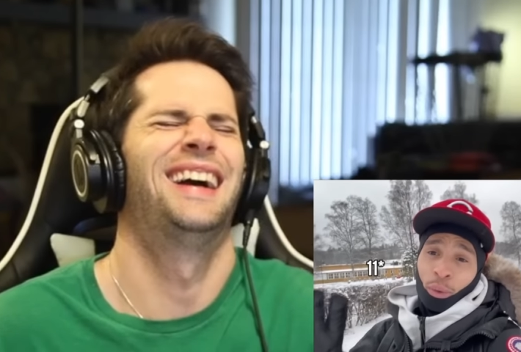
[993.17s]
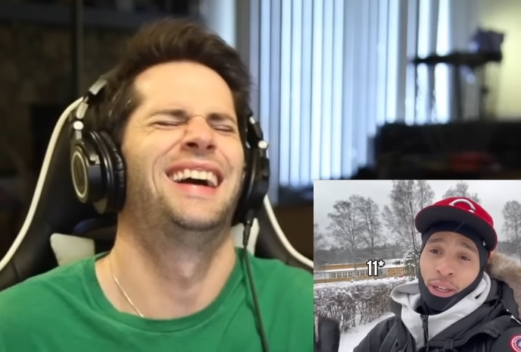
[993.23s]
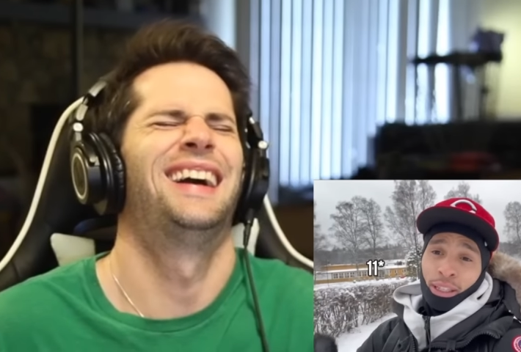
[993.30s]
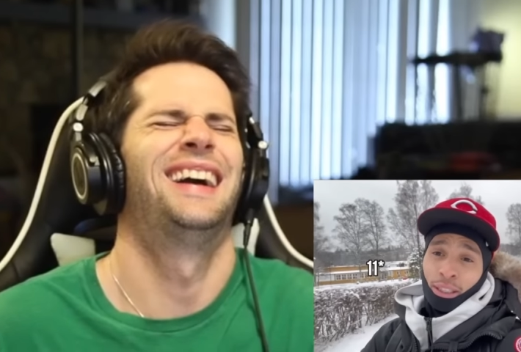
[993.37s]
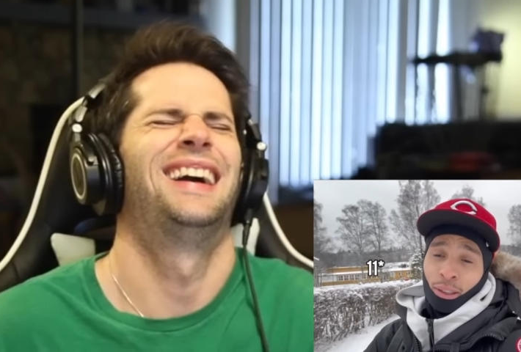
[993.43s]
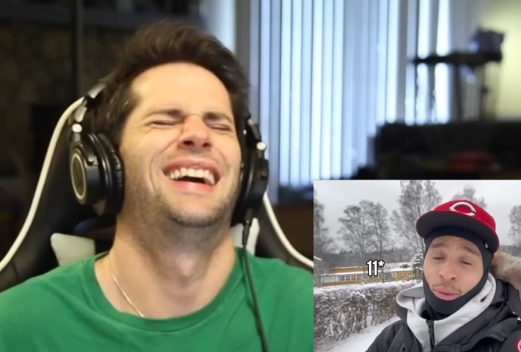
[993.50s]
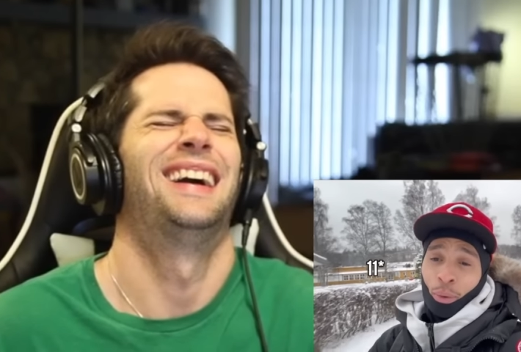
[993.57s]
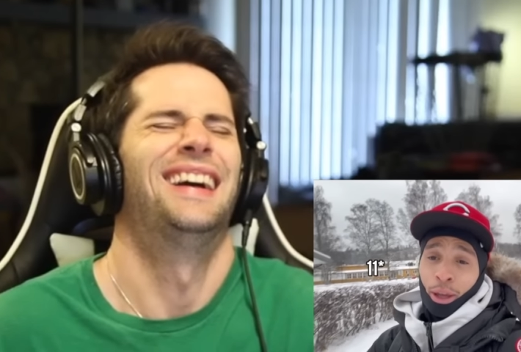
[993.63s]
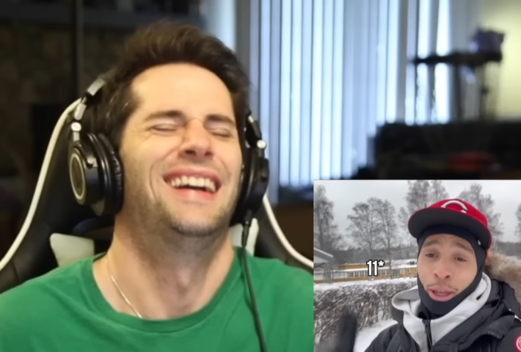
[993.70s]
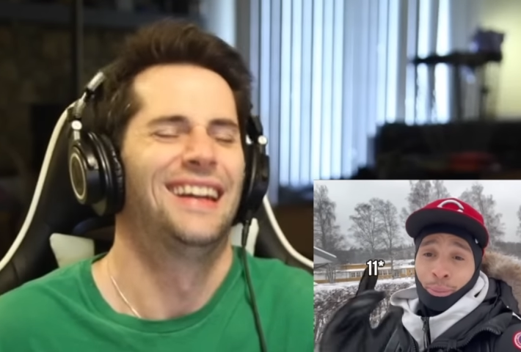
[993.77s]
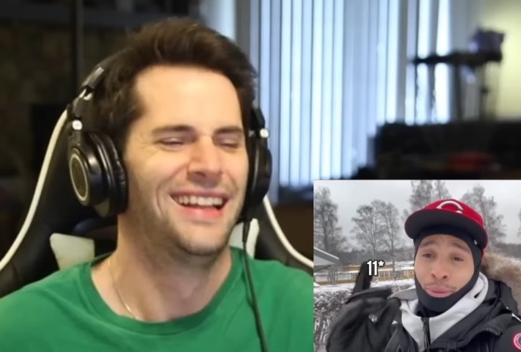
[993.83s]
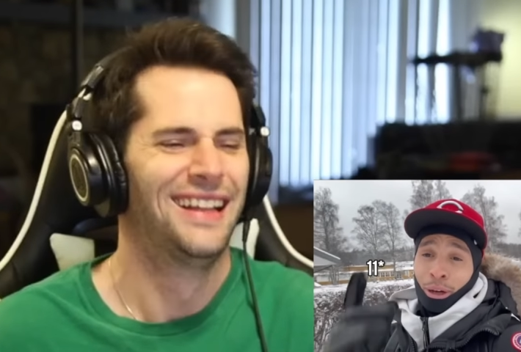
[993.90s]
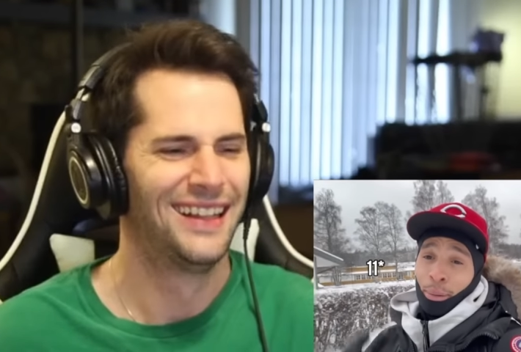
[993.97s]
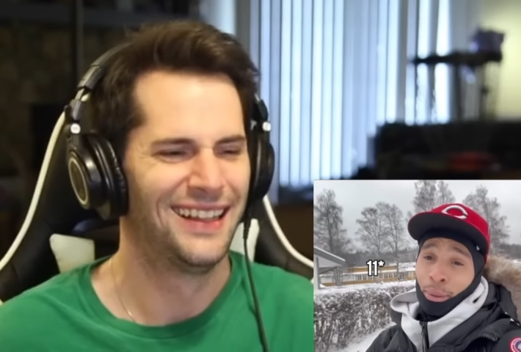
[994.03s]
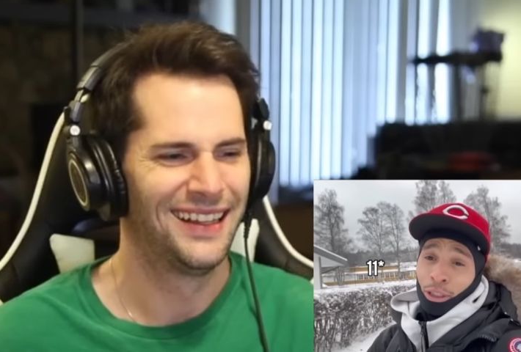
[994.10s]
Speaker 1: reason why you
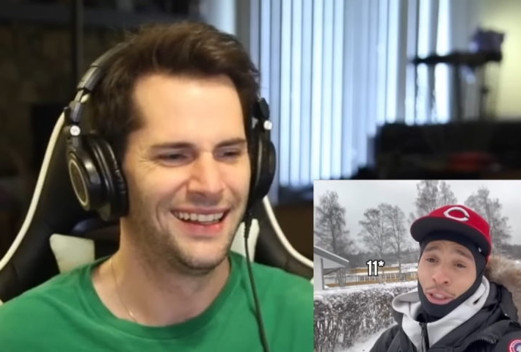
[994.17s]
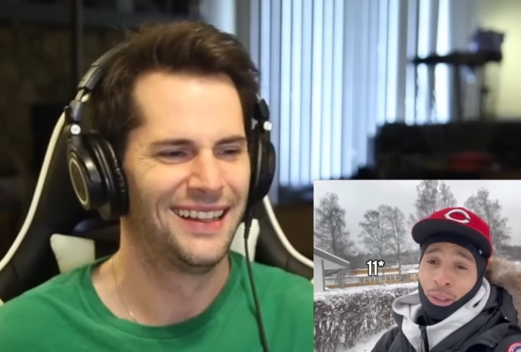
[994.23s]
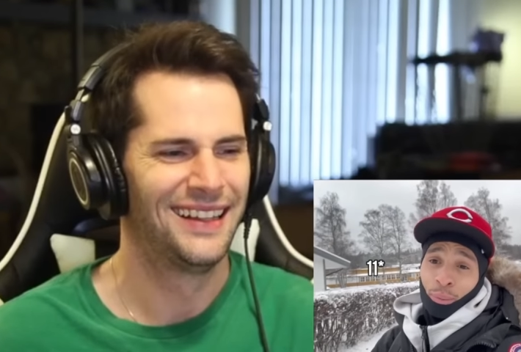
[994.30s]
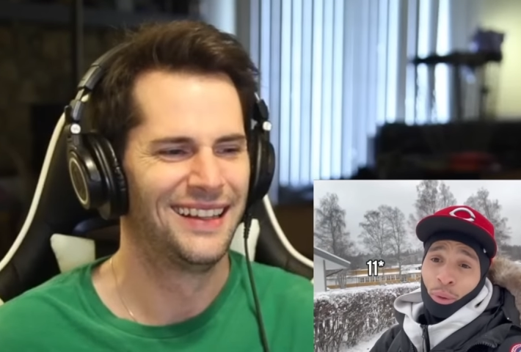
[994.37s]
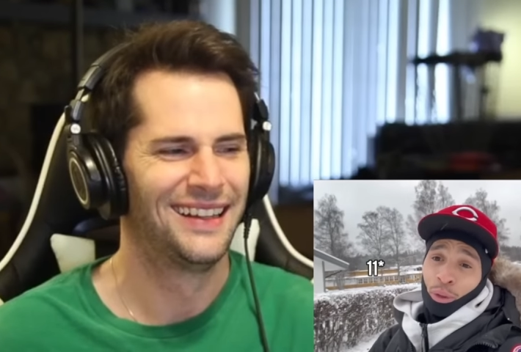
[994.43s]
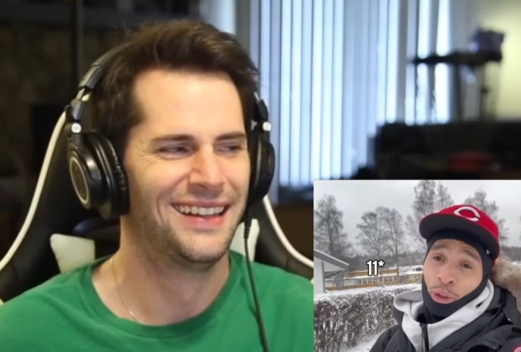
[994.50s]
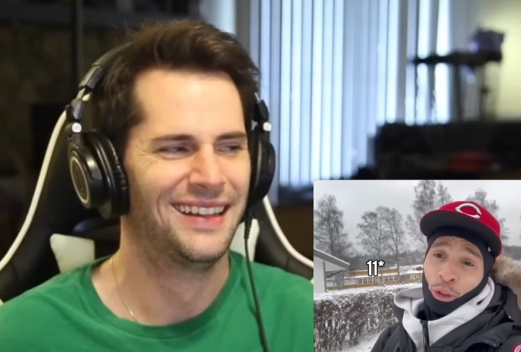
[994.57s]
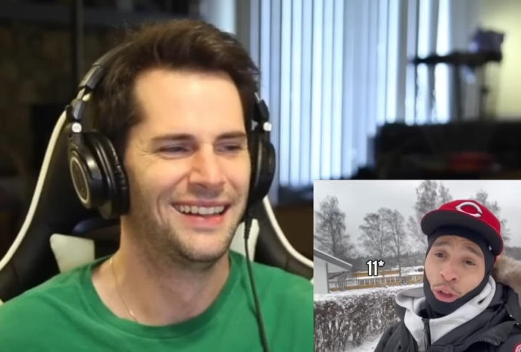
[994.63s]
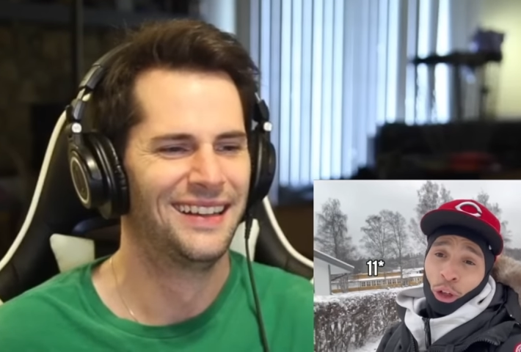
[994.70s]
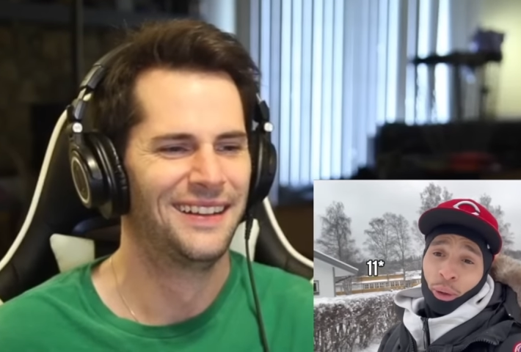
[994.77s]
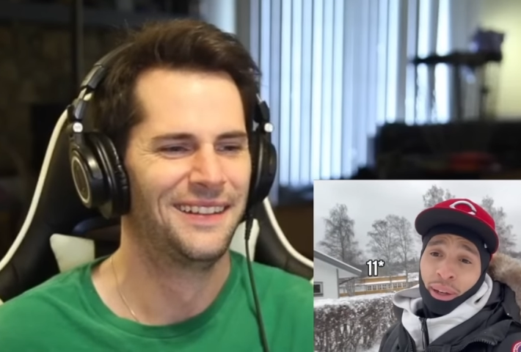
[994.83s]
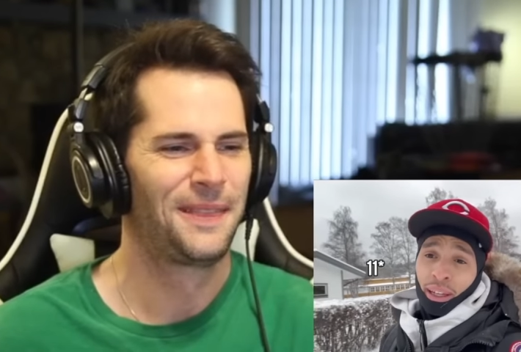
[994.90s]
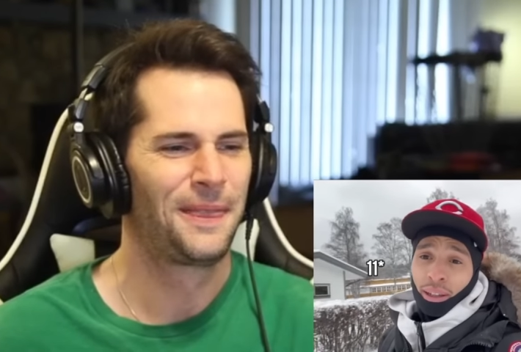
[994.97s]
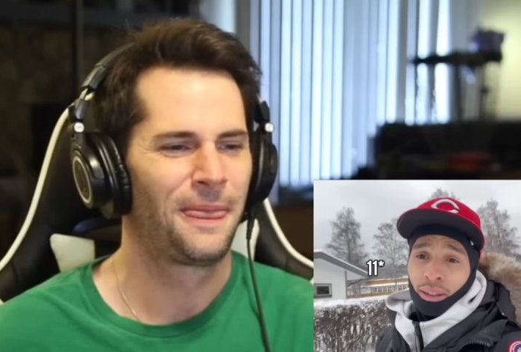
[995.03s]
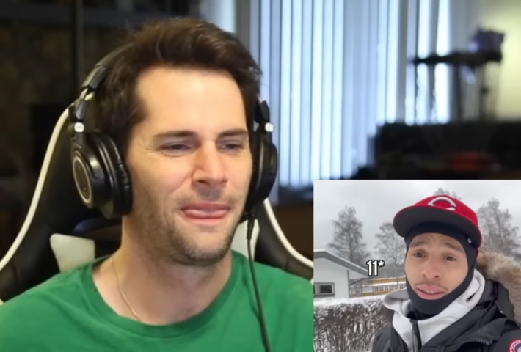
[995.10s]
probably shouldn't move to Norway
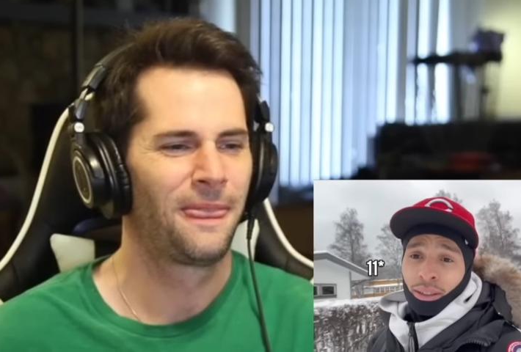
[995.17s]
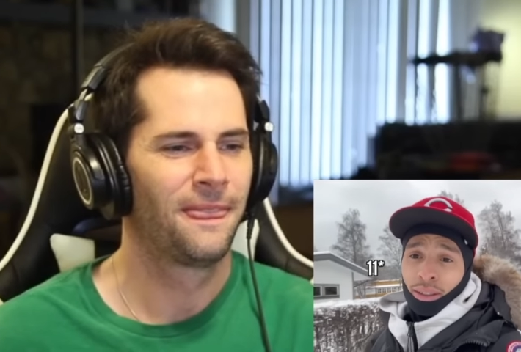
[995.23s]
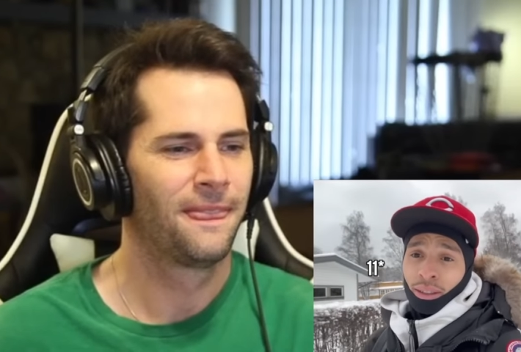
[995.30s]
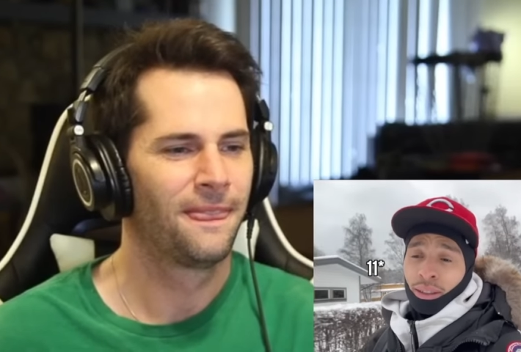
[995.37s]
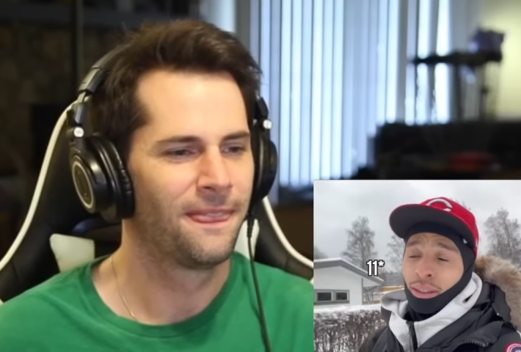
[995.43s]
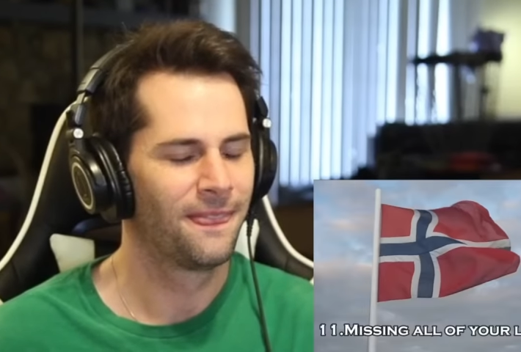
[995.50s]
is...